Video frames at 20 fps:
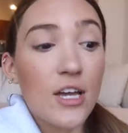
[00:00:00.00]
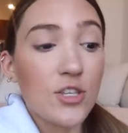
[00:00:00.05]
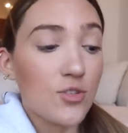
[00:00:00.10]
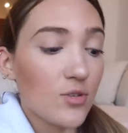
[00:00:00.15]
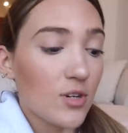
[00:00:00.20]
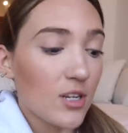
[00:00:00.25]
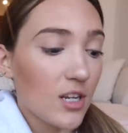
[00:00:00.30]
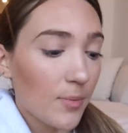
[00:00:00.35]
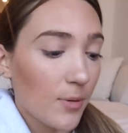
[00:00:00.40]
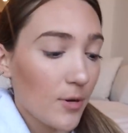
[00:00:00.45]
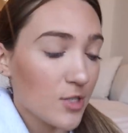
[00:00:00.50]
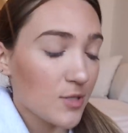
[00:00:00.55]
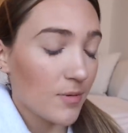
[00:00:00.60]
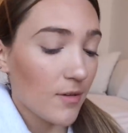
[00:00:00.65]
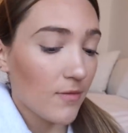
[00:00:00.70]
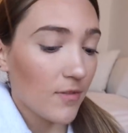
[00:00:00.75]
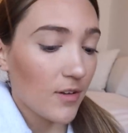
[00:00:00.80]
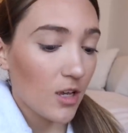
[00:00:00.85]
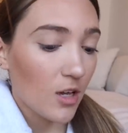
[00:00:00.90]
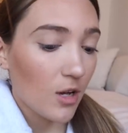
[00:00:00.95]
I do need to post
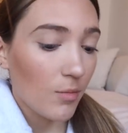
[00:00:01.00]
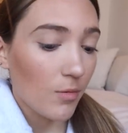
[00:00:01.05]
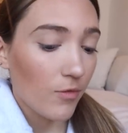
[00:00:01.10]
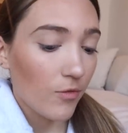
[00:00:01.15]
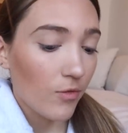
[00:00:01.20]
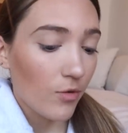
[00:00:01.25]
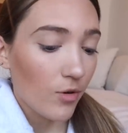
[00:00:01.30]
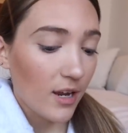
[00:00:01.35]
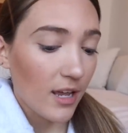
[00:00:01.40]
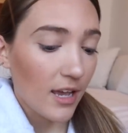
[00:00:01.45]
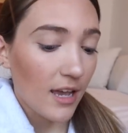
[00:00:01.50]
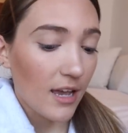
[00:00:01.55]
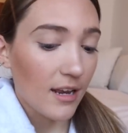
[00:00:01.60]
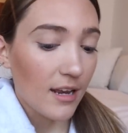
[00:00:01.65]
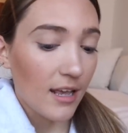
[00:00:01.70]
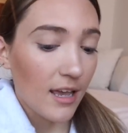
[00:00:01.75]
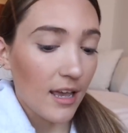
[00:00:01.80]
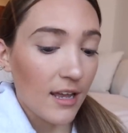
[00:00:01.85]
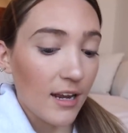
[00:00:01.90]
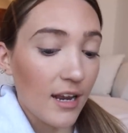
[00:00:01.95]
my video
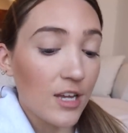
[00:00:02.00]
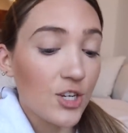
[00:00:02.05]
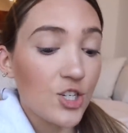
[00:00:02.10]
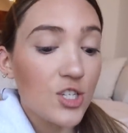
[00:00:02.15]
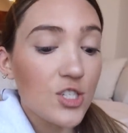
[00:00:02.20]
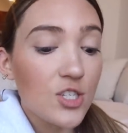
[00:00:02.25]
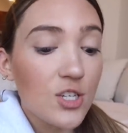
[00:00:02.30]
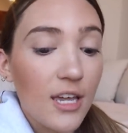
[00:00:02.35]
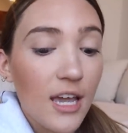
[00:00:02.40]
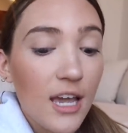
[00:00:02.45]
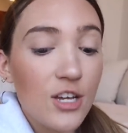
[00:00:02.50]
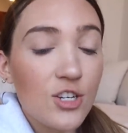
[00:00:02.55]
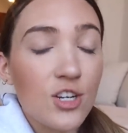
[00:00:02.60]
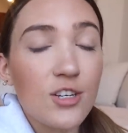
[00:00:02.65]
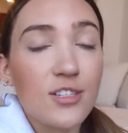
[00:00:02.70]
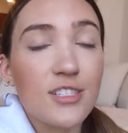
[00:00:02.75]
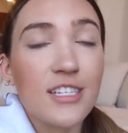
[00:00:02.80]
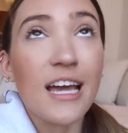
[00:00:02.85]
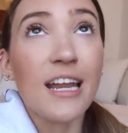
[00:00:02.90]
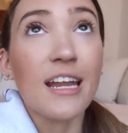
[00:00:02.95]
beforehand, and I just took cash
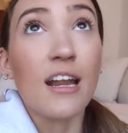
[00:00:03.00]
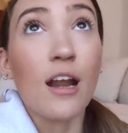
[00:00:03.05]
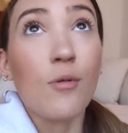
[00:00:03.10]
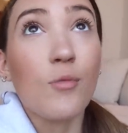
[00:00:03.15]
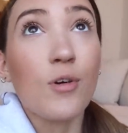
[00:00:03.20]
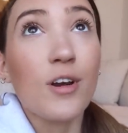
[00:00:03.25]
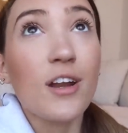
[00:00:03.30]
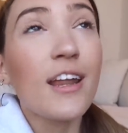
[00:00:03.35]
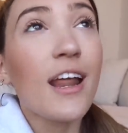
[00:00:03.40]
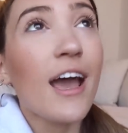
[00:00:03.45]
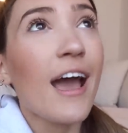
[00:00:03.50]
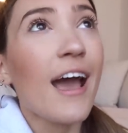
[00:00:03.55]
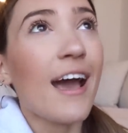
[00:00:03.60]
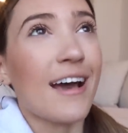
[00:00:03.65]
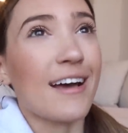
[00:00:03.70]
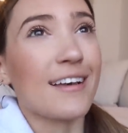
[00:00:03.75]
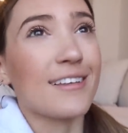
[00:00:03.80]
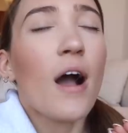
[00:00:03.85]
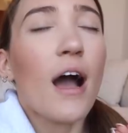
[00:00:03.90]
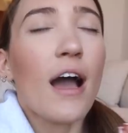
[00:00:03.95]
outside, and I wanted to
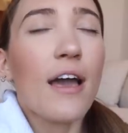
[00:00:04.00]
ask,